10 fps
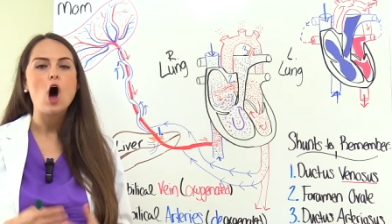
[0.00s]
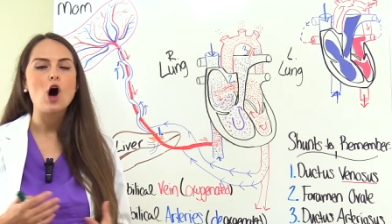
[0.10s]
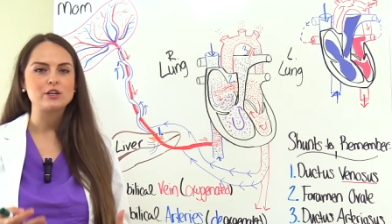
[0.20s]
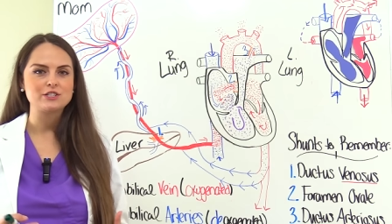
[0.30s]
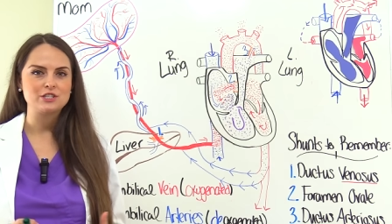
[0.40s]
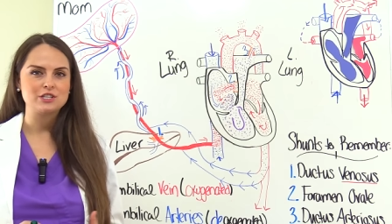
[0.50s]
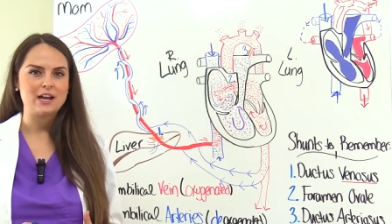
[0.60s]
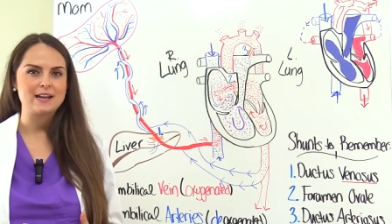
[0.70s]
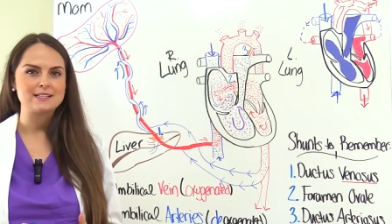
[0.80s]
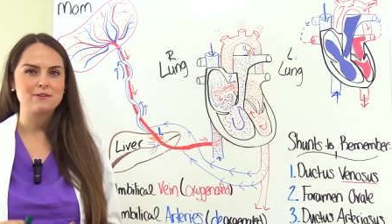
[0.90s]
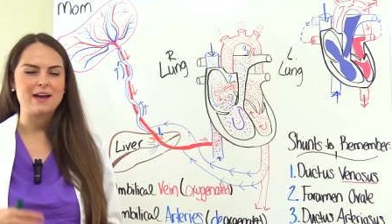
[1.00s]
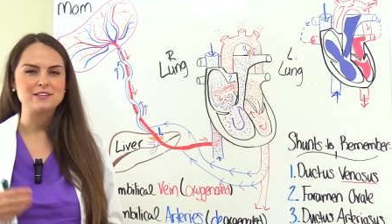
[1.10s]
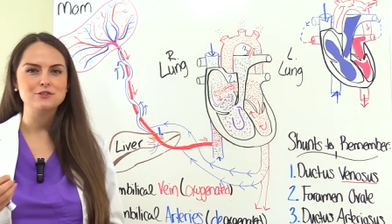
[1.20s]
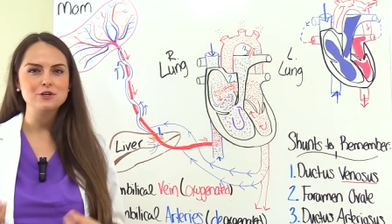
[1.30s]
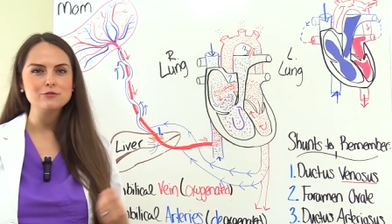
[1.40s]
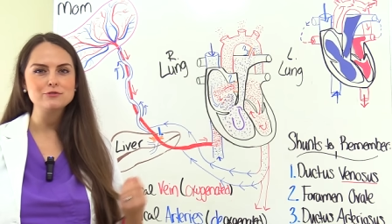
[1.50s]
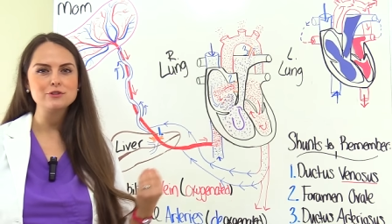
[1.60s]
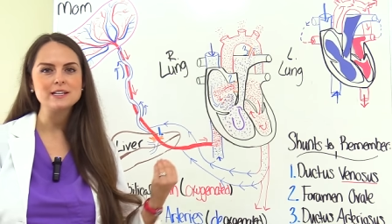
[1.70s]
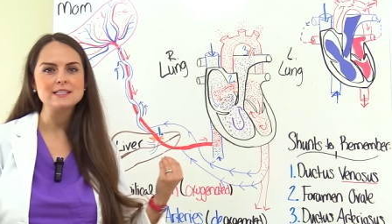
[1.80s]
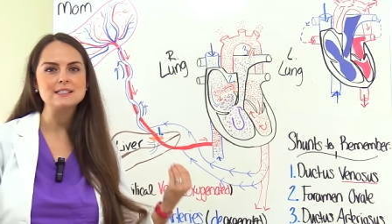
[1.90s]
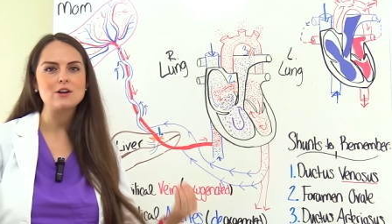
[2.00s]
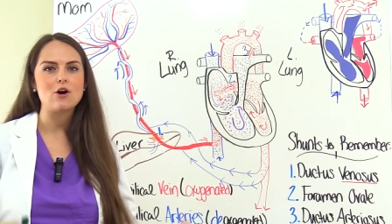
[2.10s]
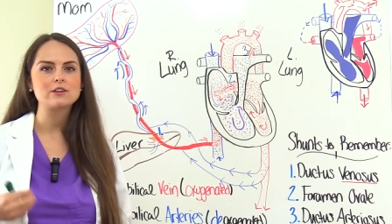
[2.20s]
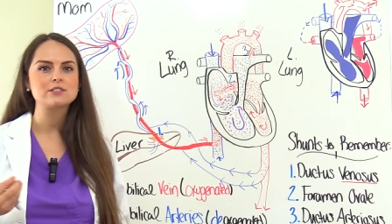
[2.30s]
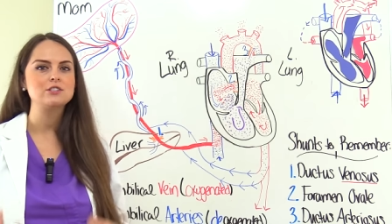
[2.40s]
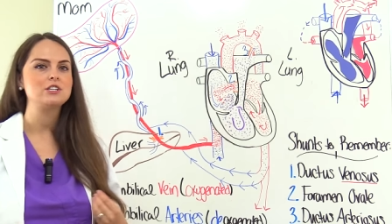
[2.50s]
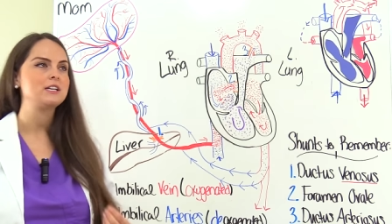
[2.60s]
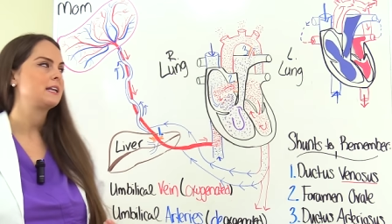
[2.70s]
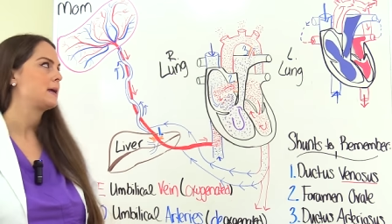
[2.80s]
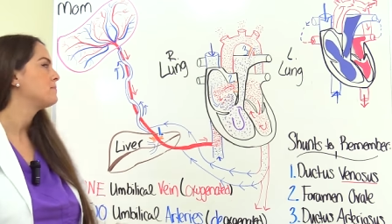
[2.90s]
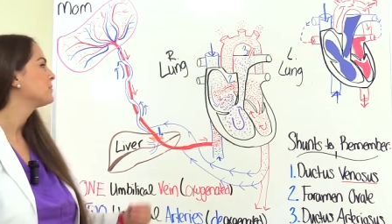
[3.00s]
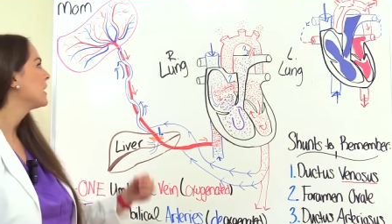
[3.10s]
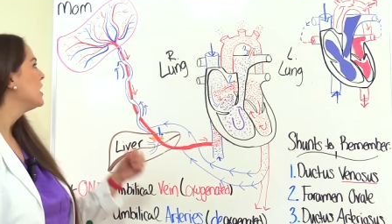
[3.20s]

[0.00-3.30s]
Oxygenated. So it has nutrients and oxygen in it.